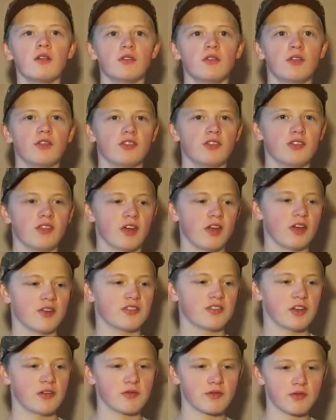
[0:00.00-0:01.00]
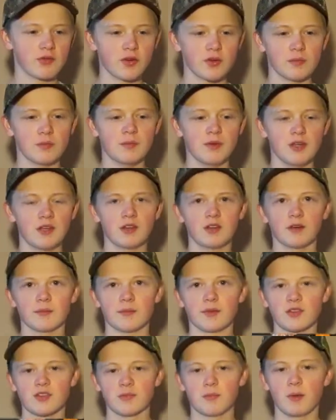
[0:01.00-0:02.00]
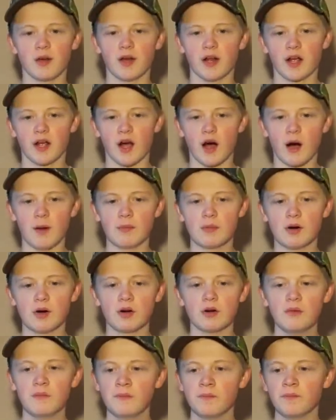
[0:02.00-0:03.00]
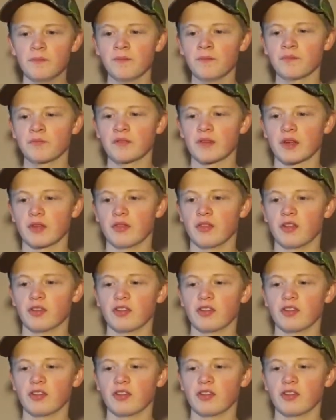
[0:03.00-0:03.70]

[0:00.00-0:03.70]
This is a 7-foot medium spinning combo. This